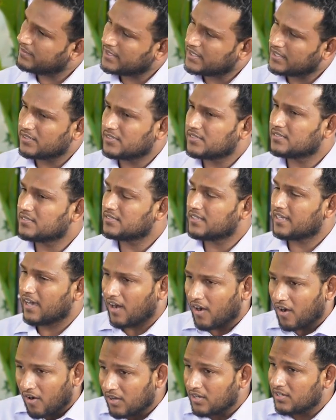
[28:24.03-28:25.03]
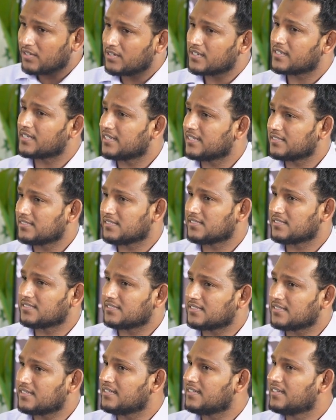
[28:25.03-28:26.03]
Because all organizations